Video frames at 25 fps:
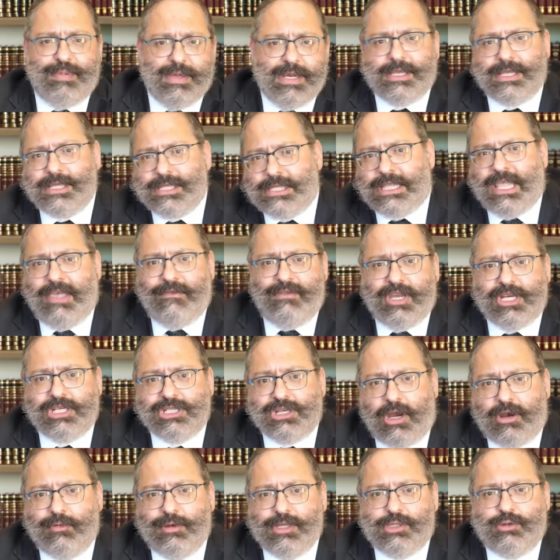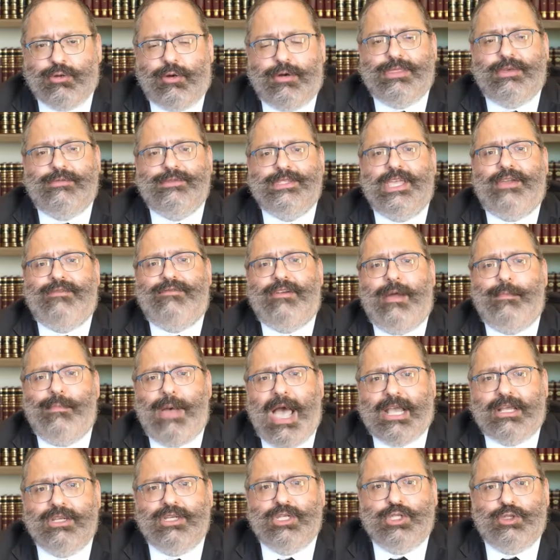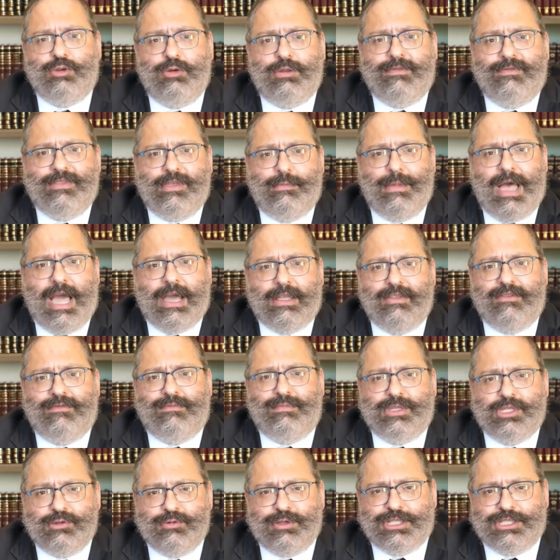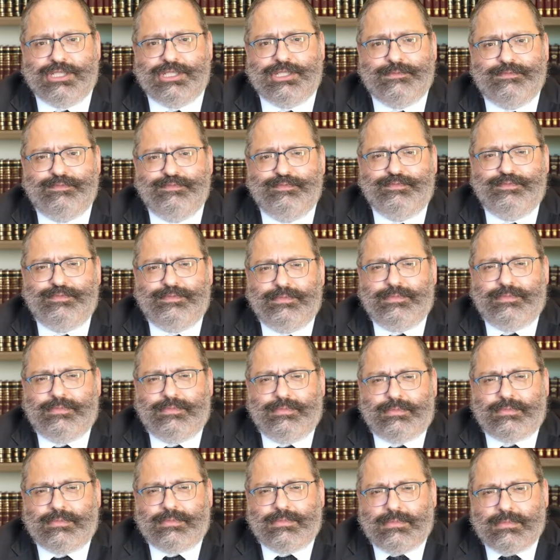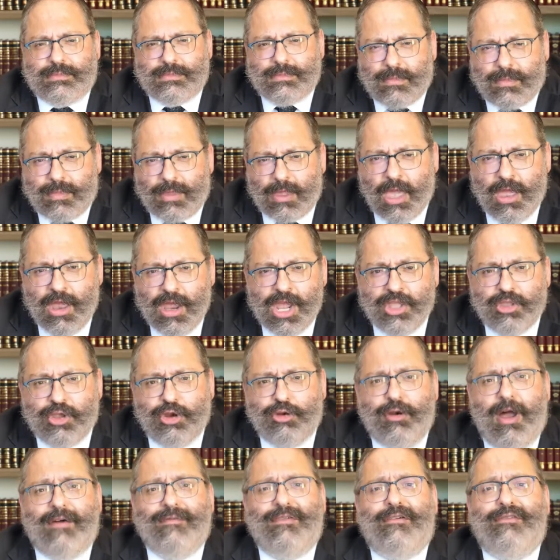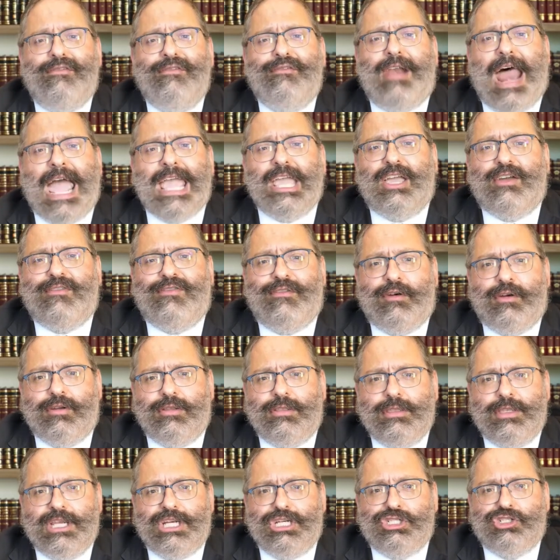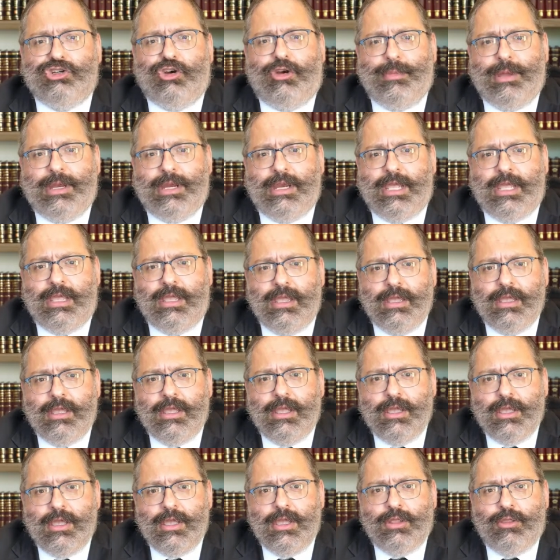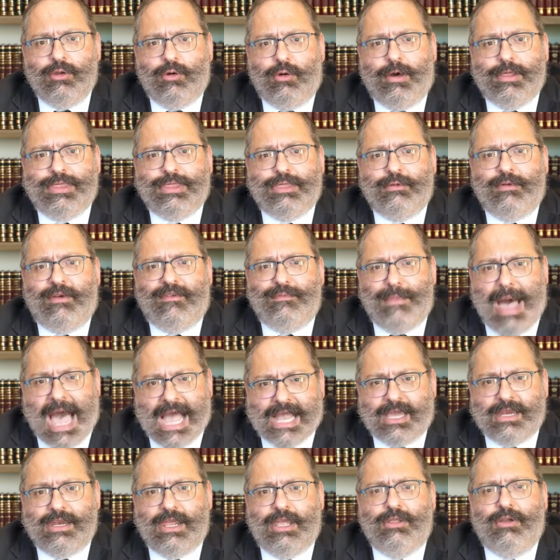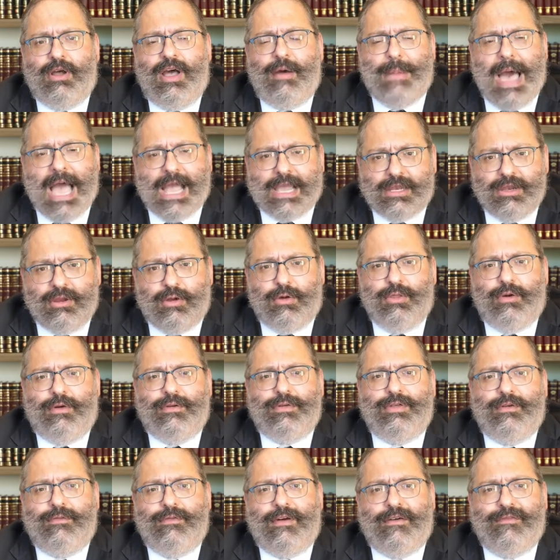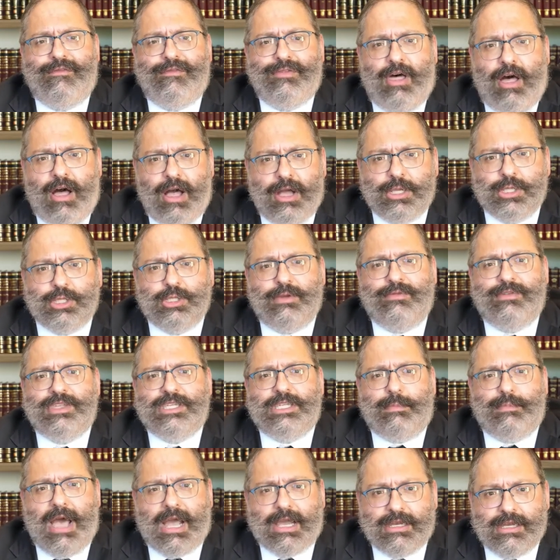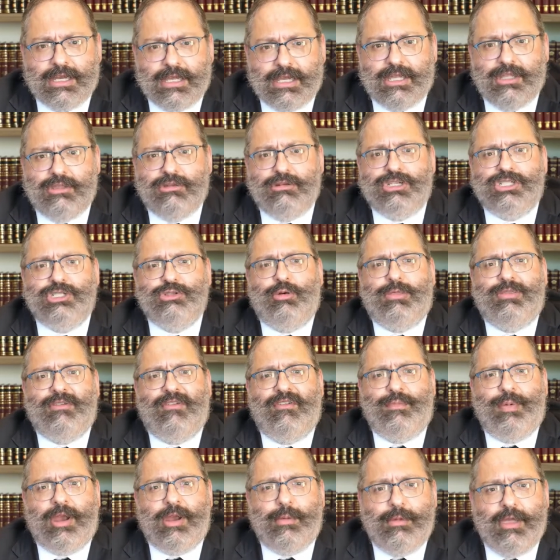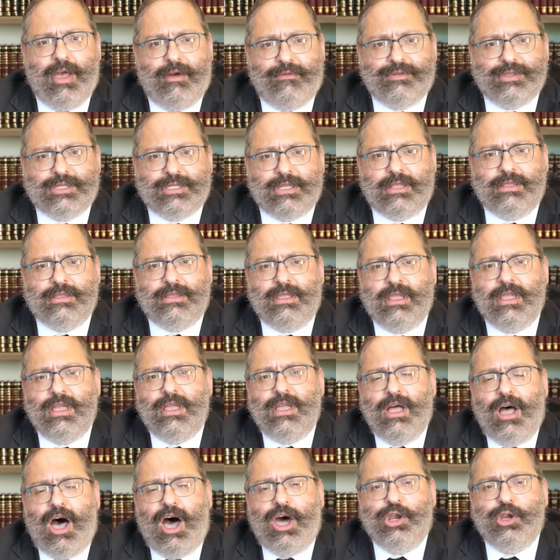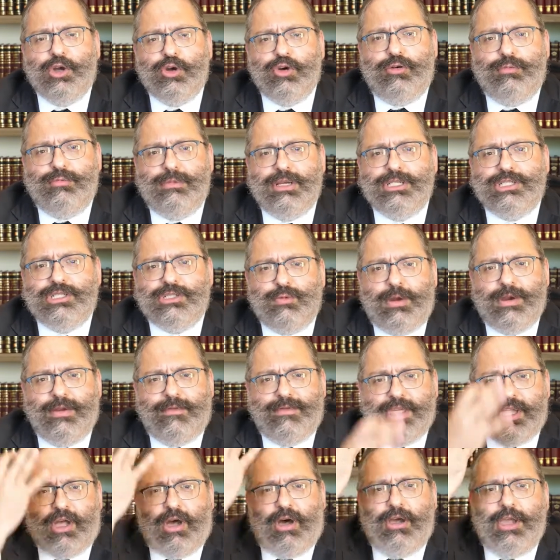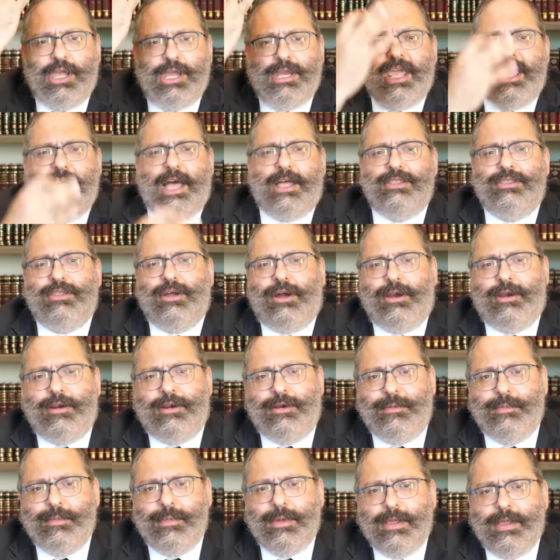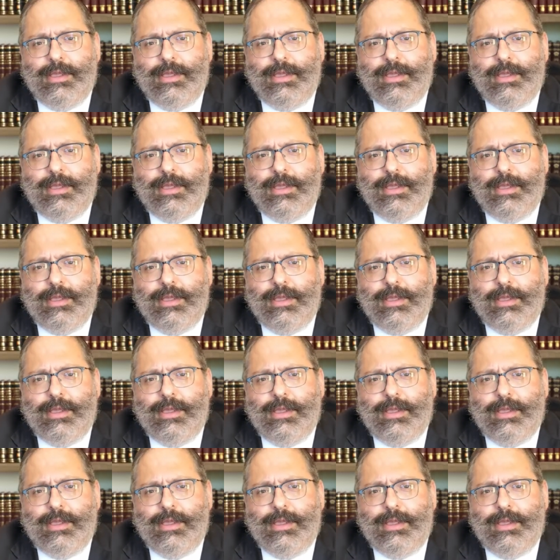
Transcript: Pinchas Levi Ish Horowitz, the author of Sefer Amakna, student of the Maggid of Mezritch. The Rav of Frankfurt in Germany, the author of Makna, the uh, Makna, or the author of Aflan Ksuvis, and Makna and Kedushin, the author of Panam Yafis on, on Chumash, one of the Ga'ine Hador.